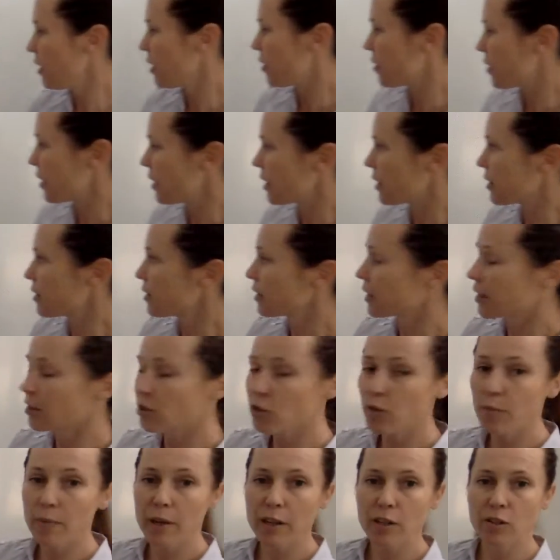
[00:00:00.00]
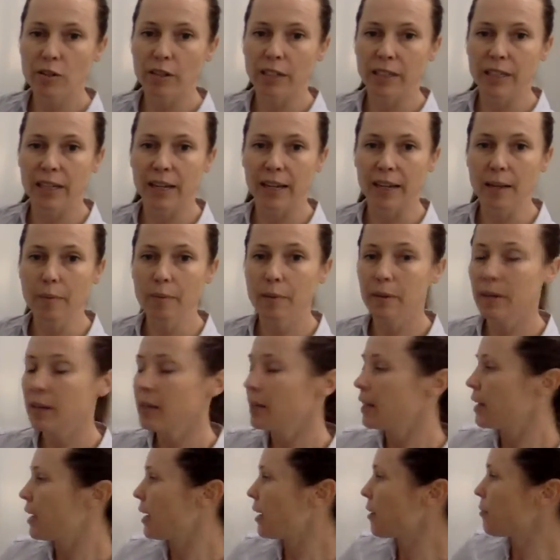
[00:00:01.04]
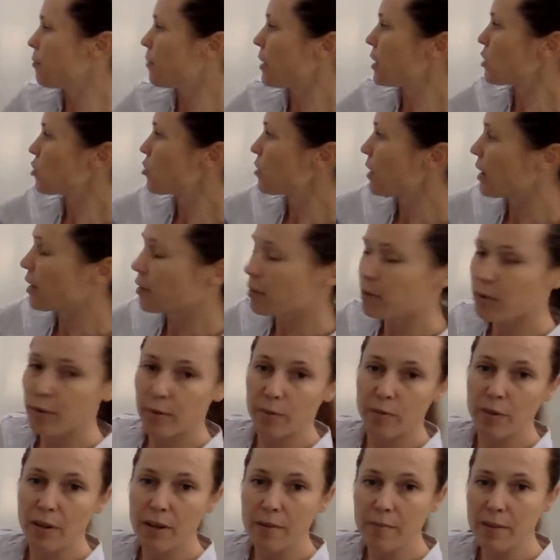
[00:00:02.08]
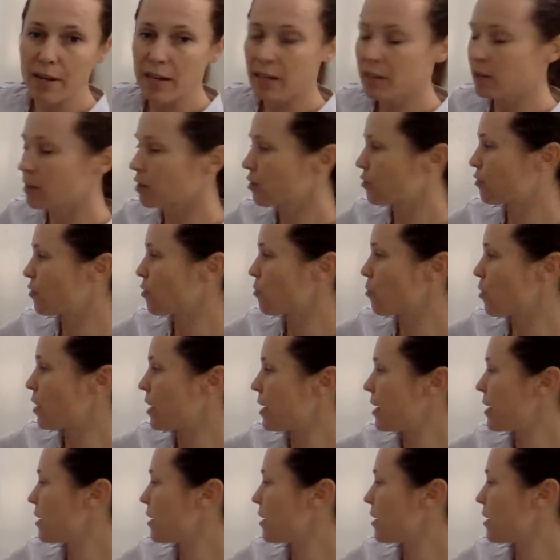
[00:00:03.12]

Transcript: Then get your measuring tape and measure out 3 metres from one